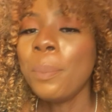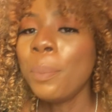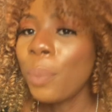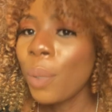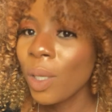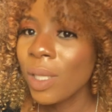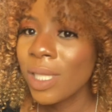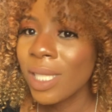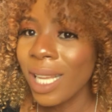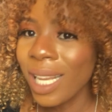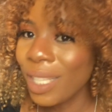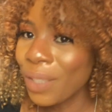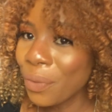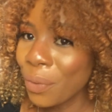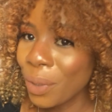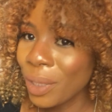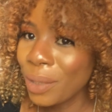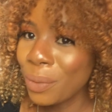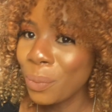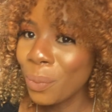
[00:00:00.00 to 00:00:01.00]
But as
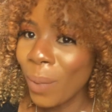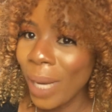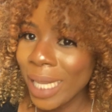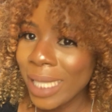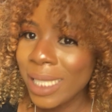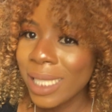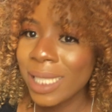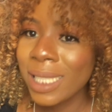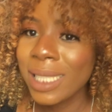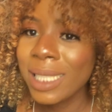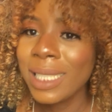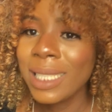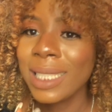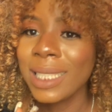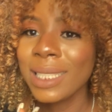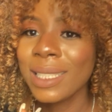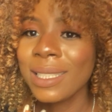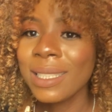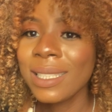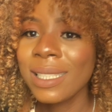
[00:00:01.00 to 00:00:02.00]
for the whitening
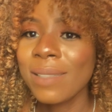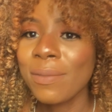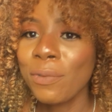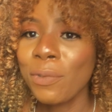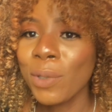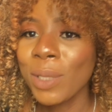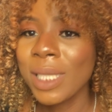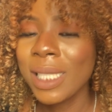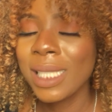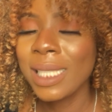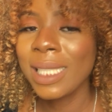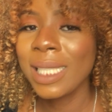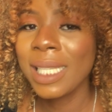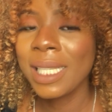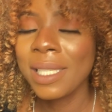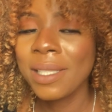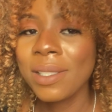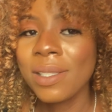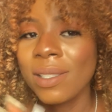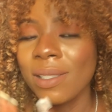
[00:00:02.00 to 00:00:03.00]
in 14
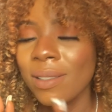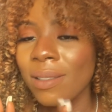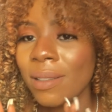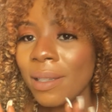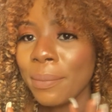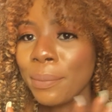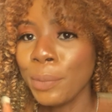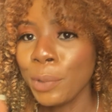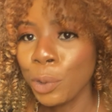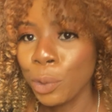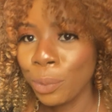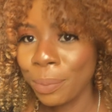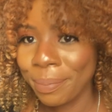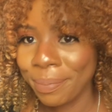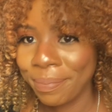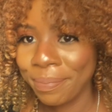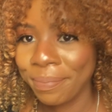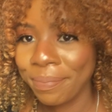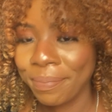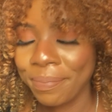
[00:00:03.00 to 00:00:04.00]
days, no.
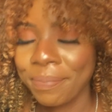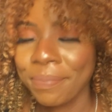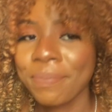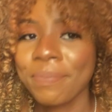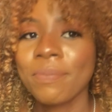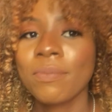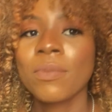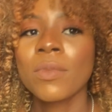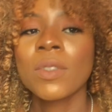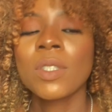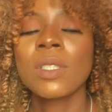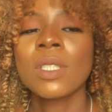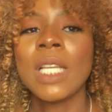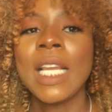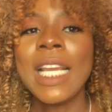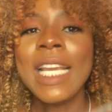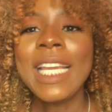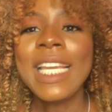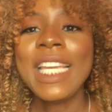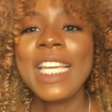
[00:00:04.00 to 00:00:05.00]

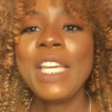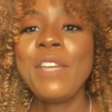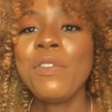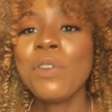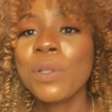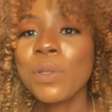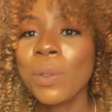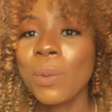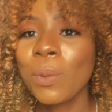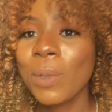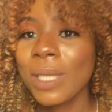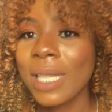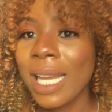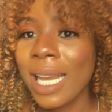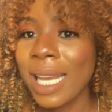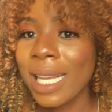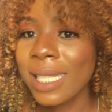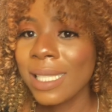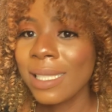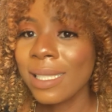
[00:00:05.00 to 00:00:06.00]
If you're someone that
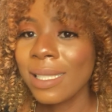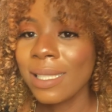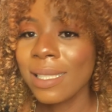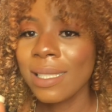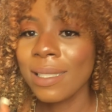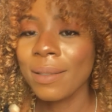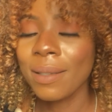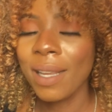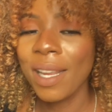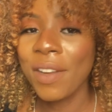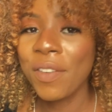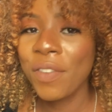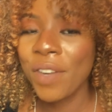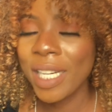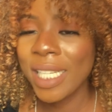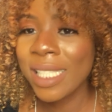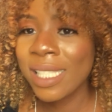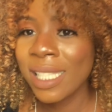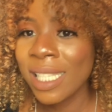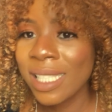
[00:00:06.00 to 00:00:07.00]
has a
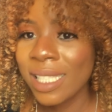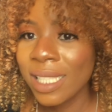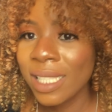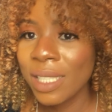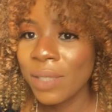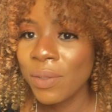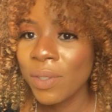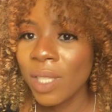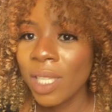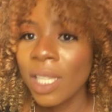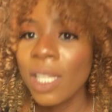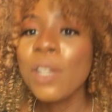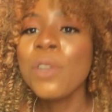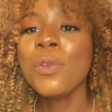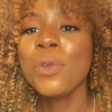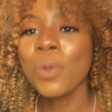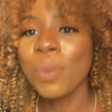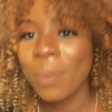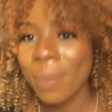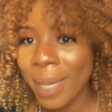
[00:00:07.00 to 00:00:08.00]
very sensitive skin,
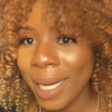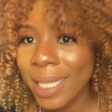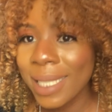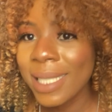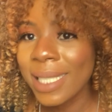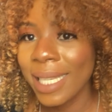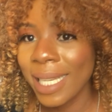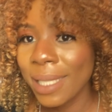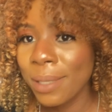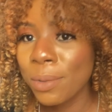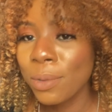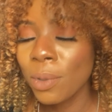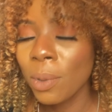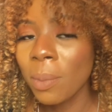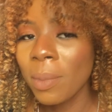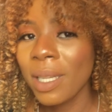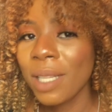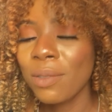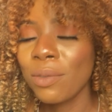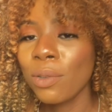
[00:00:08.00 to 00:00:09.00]
you might get
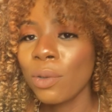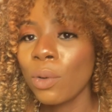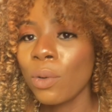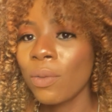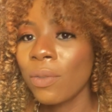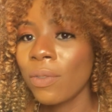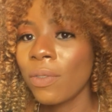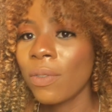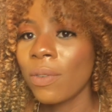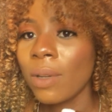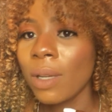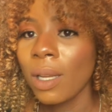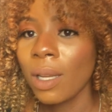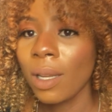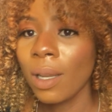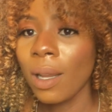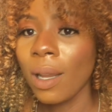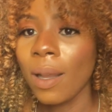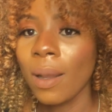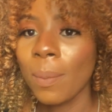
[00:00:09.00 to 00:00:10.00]
some level of,
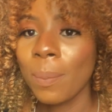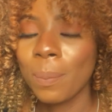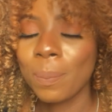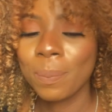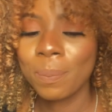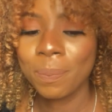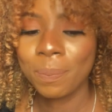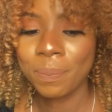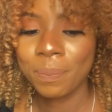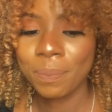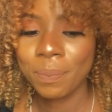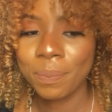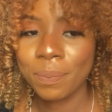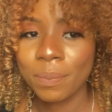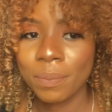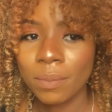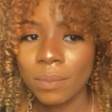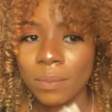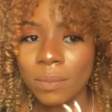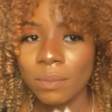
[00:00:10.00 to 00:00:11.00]

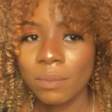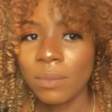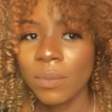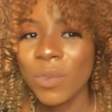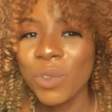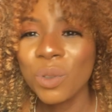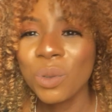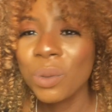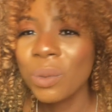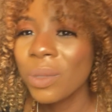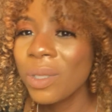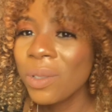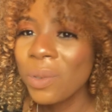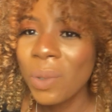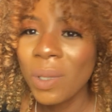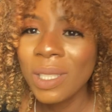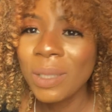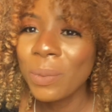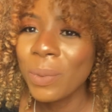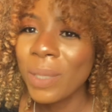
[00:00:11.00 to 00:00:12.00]
don't know what to
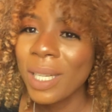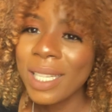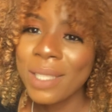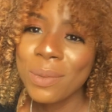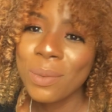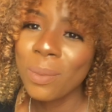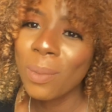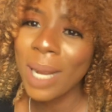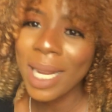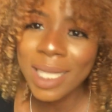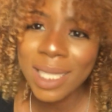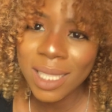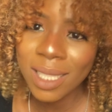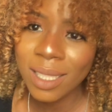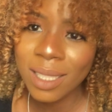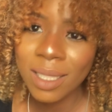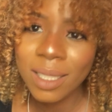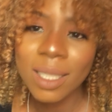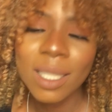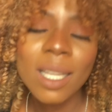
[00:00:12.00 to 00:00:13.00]
call it, whether it's
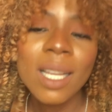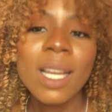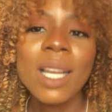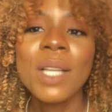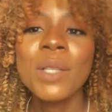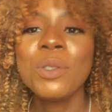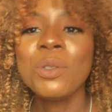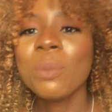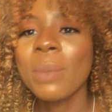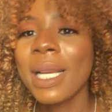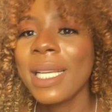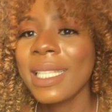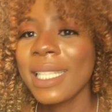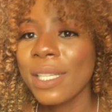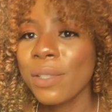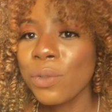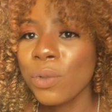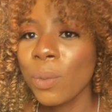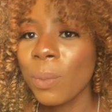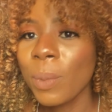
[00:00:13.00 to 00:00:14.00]
whitening. You might
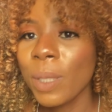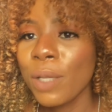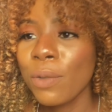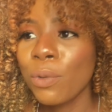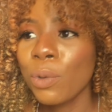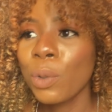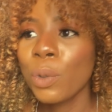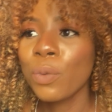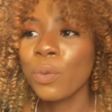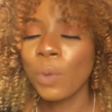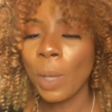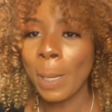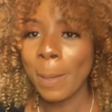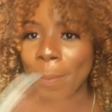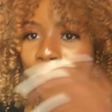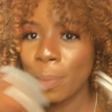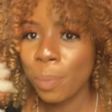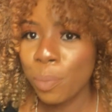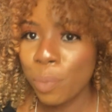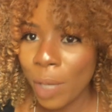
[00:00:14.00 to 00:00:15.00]
get some level of
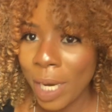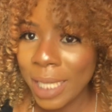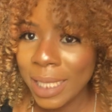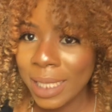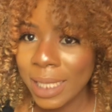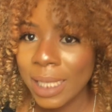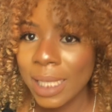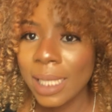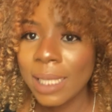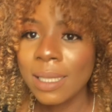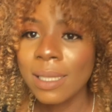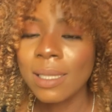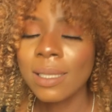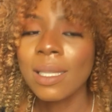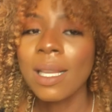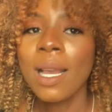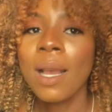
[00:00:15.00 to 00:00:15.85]
brightness.